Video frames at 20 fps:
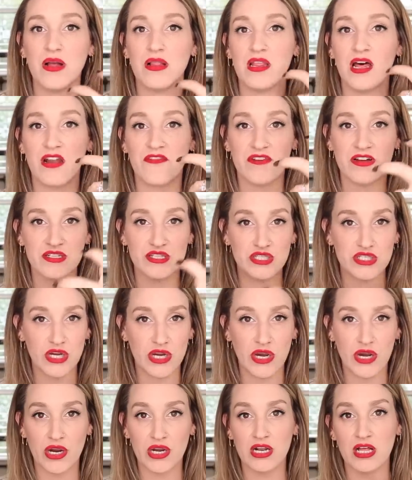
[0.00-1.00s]
a lot of
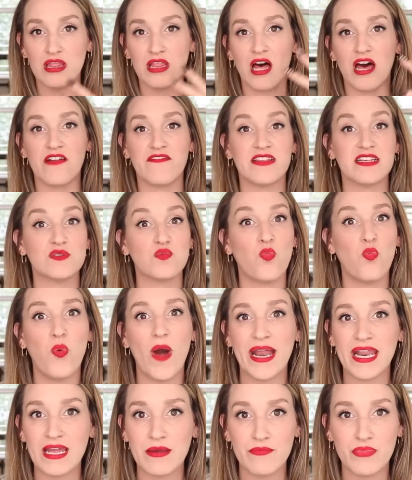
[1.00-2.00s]
concern, a lot of this
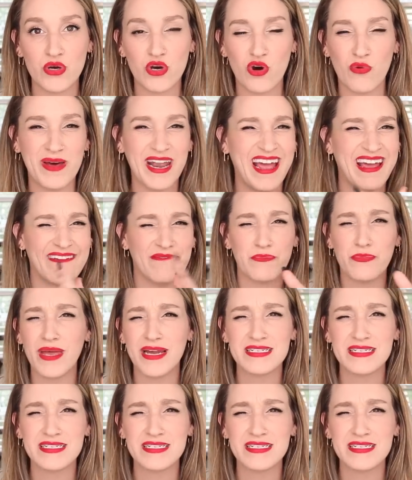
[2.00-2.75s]
wedding boom, and I,